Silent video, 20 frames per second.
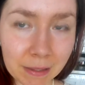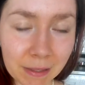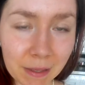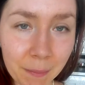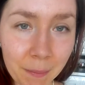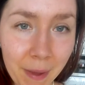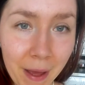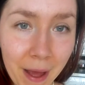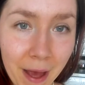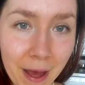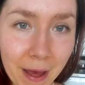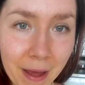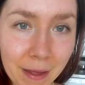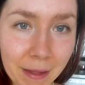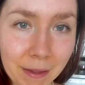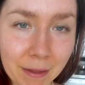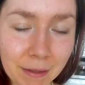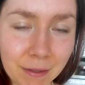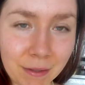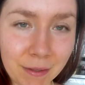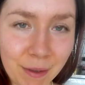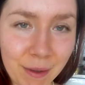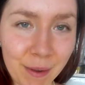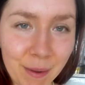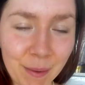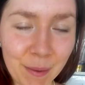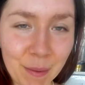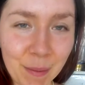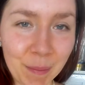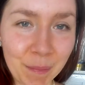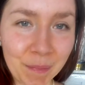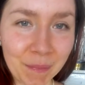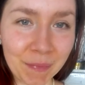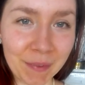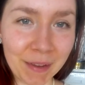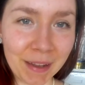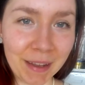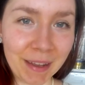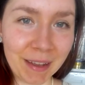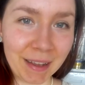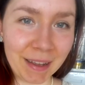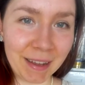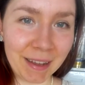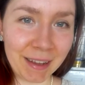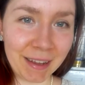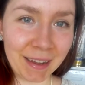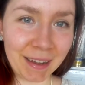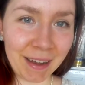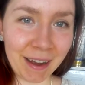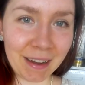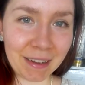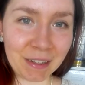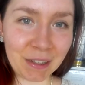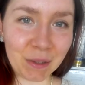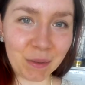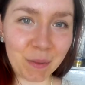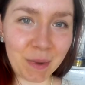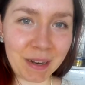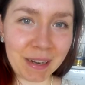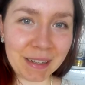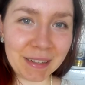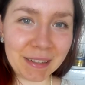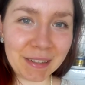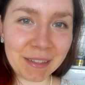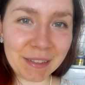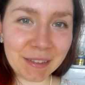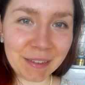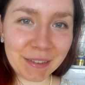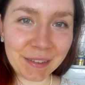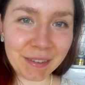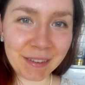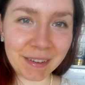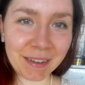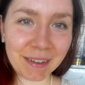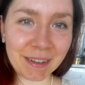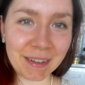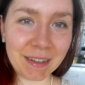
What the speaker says: a path. So I just wanted to